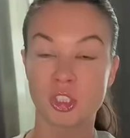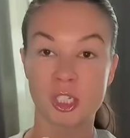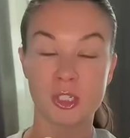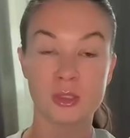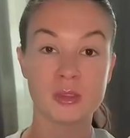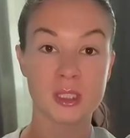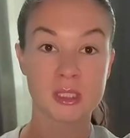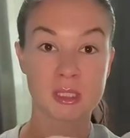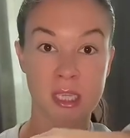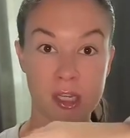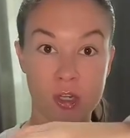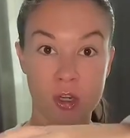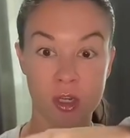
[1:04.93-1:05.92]
She uses
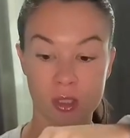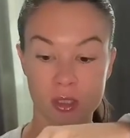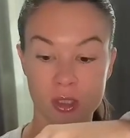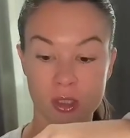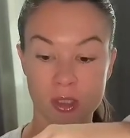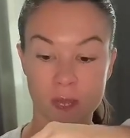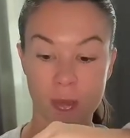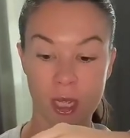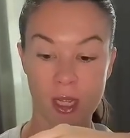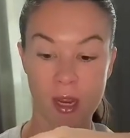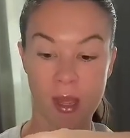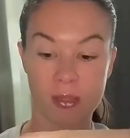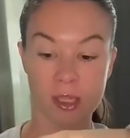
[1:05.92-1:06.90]
Kinder's,
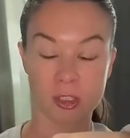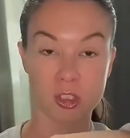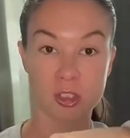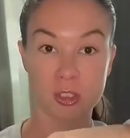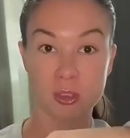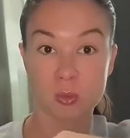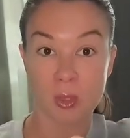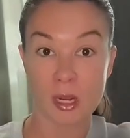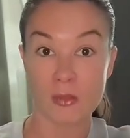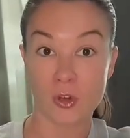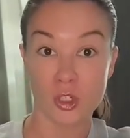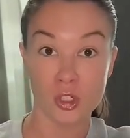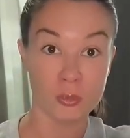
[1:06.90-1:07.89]
but I think just use
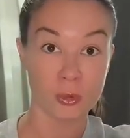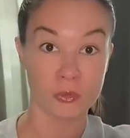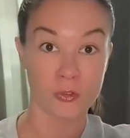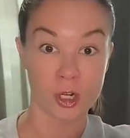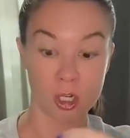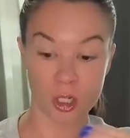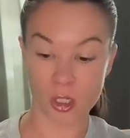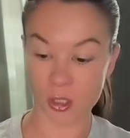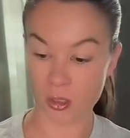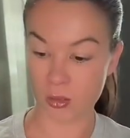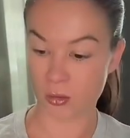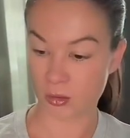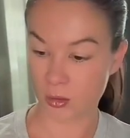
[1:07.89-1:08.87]
whatever you prefer.
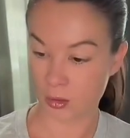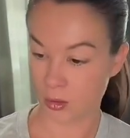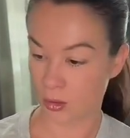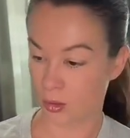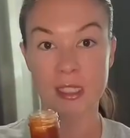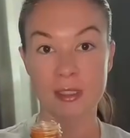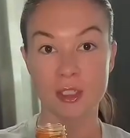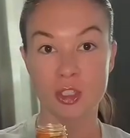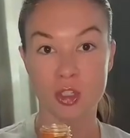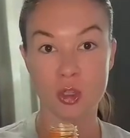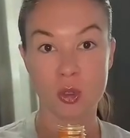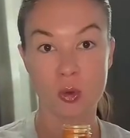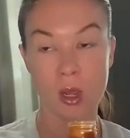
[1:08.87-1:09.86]
She said to
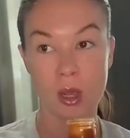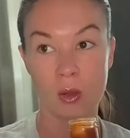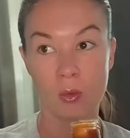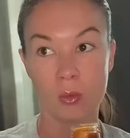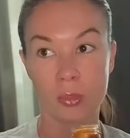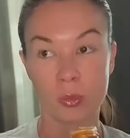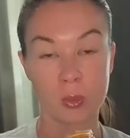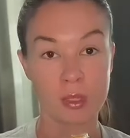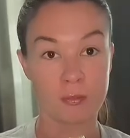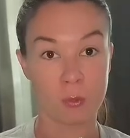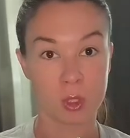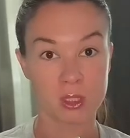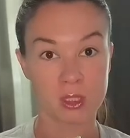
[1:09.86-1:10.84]
do
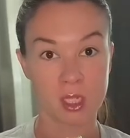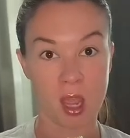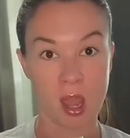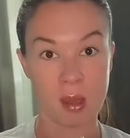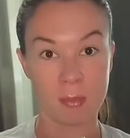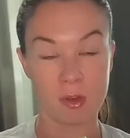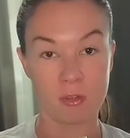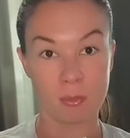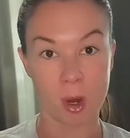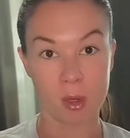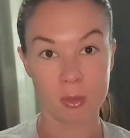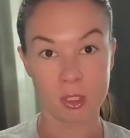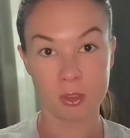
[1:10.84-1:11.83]
3/4 a cup of
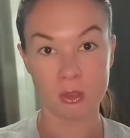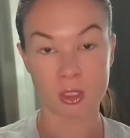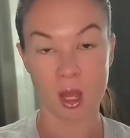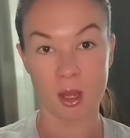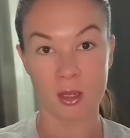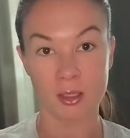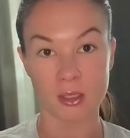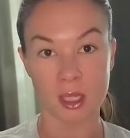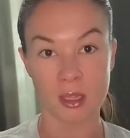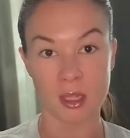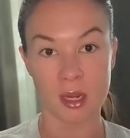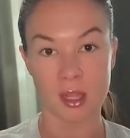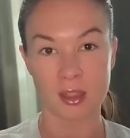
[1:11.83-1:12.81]
barbecue sauce
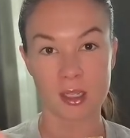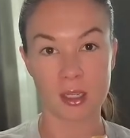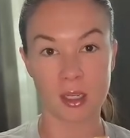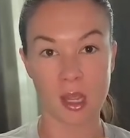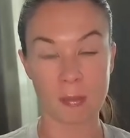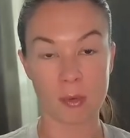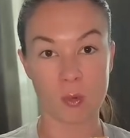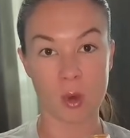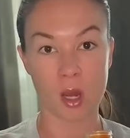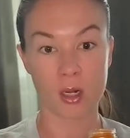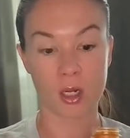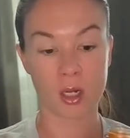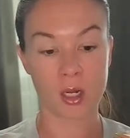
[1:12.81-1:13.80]
and then I think a cup of
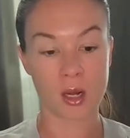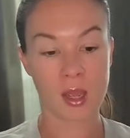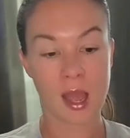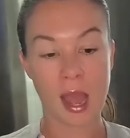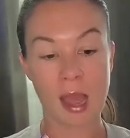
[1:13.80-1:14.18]
water.